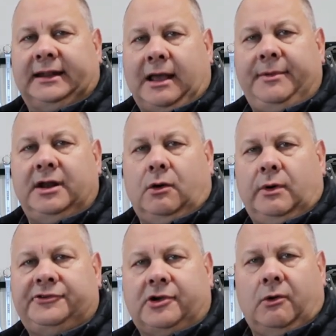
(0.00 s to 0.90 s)
Let me know
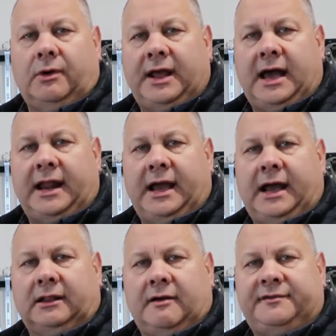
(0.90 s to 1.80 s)
what's going on. I,
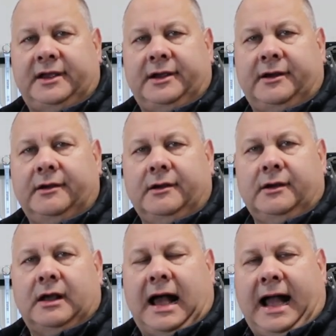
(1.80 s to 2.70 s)
I love to hear
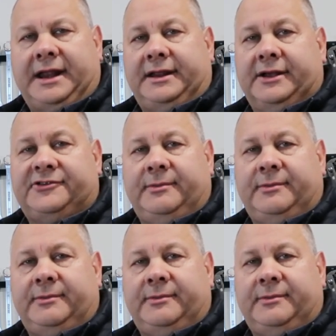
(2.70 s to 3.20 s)
ideas.